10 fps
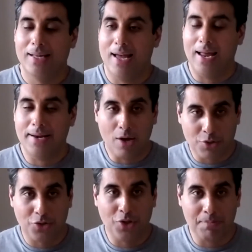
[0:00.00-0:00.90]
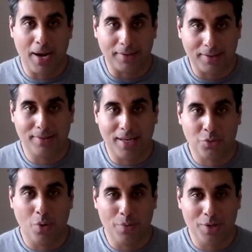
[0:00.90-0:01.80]
And now to think back that that's
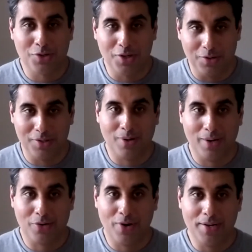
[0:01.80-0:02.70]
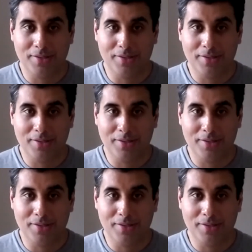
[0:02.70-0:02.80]
what we used to do is quite crazy.